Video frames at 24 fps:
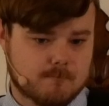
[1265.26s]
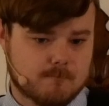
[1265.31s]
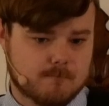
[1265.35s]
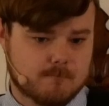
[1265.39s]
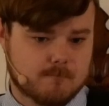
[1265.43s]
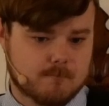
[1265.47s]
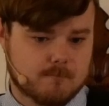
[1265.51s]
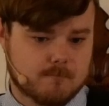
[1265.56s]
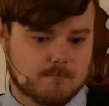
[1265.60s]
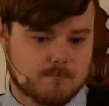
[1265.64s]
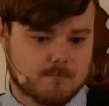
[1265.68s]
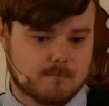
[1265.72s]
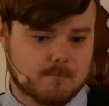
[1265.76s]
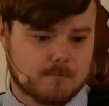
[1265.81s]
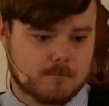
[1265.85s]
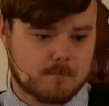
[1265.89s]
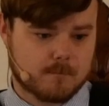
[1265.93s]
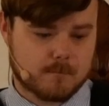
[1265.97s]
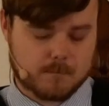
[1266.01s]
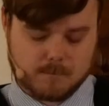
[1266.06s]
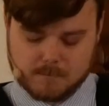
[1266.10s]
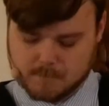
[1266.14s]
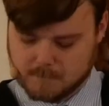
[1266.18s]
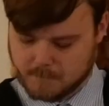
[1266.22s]

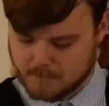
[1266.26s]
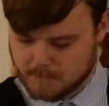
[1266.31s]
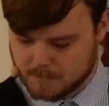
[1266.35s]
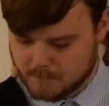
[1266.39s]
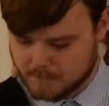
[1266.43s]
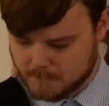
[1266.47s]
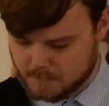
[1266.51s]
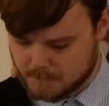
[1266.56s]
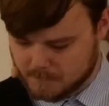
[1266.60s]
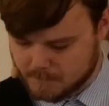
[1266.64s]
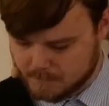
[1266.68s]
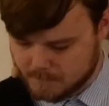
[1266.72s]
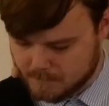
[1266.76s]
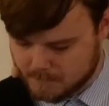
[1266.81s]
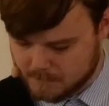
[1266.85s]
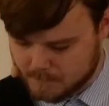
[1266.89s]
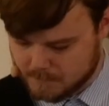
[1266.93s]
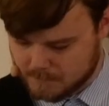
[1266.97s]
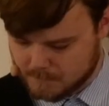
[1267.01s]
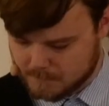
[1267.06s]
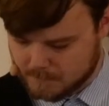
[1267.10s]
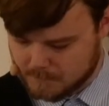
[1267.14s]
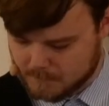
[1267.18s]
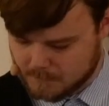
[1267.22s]

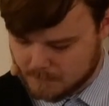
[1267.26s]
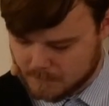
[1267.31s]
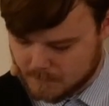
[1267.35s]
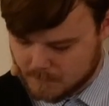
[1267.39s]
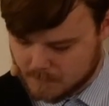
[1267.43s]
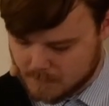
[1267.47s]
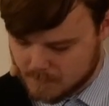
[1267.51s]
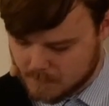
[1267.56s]
Nobody speaks.